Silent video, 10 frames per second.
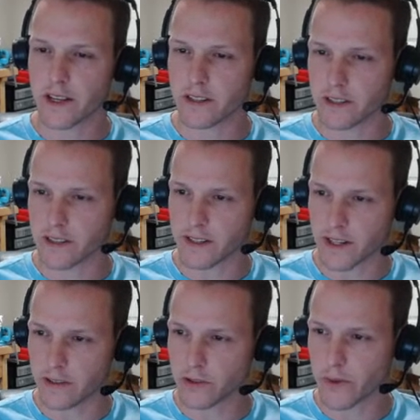it's a
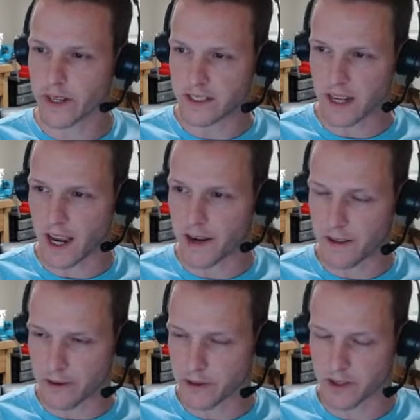Delta Wing design, and
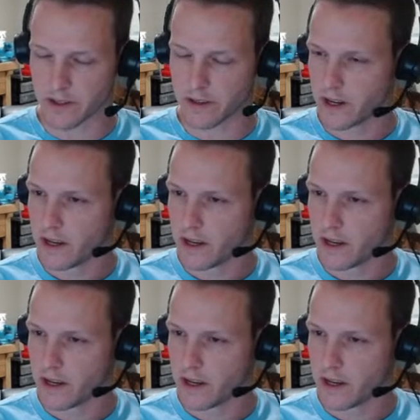they're just